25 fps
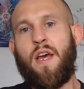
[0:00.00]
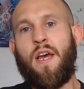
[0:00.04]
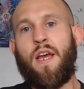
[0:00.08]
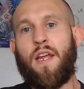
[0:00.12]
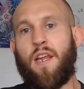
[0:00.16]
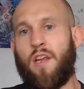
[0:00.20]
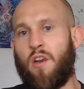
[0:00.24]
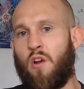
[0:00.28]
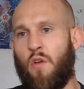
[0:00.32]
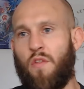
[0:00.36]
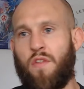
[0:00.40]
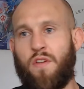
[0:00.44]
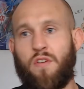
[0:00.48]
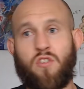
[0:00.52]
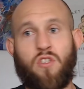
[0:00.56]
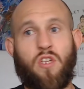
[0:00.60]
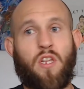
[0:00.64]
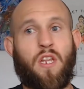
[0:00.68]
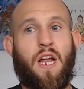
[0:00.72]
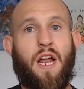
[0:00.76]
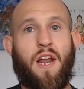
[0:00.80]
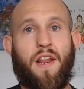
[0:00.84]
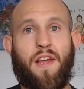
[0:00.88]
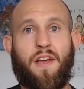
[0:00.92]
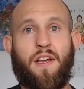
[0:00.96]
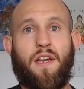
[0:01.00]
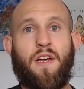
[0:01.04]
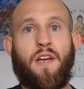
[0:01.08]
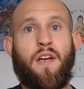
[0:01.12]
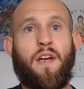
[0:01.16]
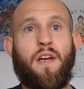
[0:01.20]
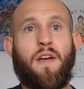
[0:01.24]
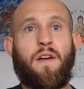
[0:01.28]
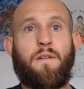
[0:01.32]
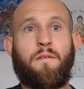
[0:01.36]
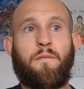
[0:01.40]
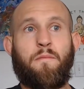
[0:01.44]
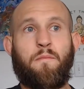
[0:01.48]
You know, there's a lot
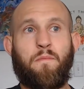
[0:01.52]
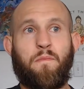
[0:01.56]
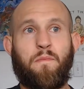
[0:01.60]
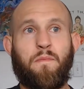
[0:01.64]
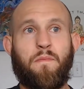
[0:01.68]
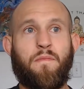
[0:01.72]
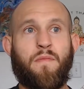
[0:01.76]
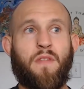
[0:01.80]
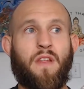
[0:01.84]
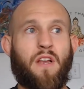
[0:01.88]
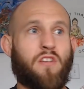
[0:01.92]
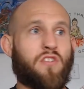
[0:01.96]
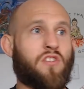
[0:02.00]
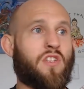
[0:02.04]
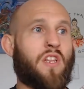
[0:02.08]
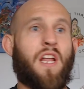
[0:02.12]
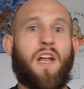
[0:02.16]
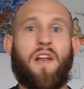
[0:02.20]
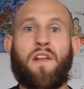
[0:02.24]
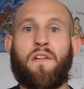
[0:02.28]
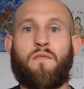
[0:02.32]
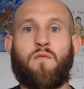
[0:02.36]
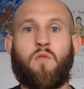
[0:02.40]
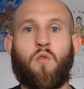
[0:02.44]
of